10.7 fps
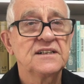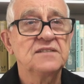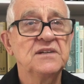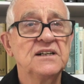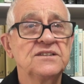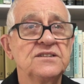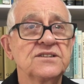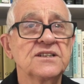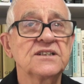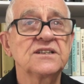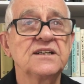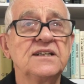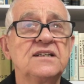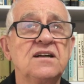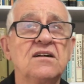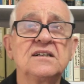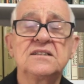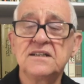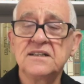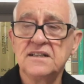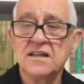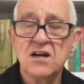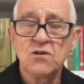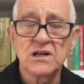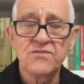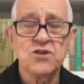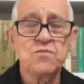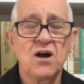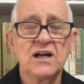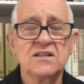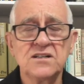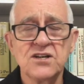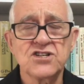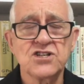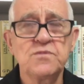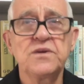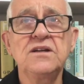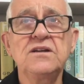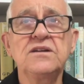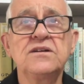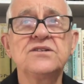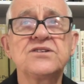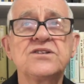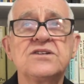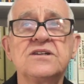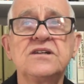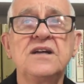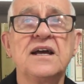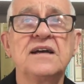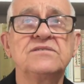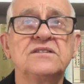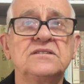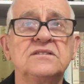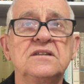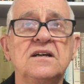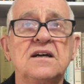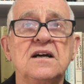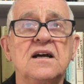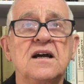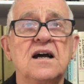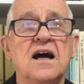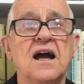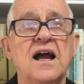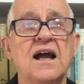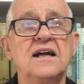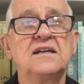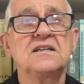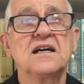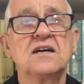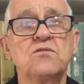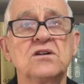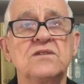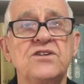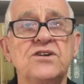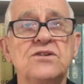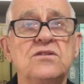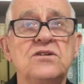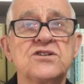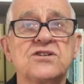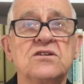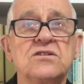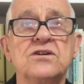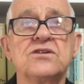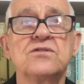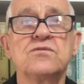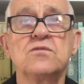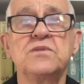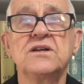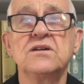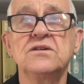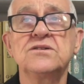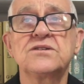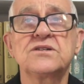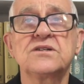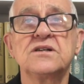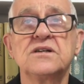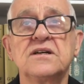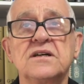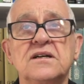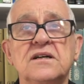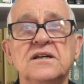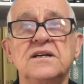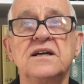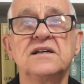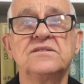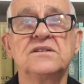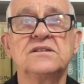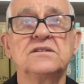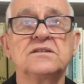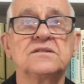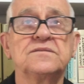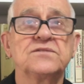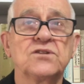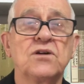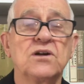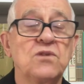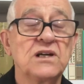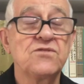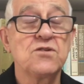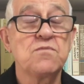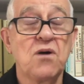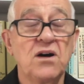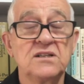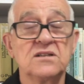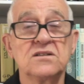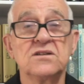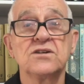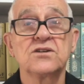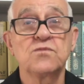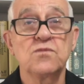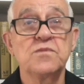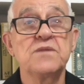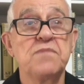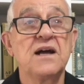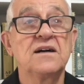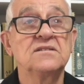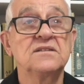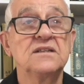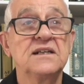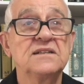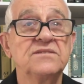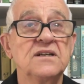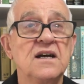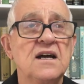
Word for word: And Matthew 16, 19, whatever you bind on earth shall be loosed in heaven, and uh, whatever you loose on earth will be loosed in heaven. Sorry, whatever you bind on earth will be bound in heaven.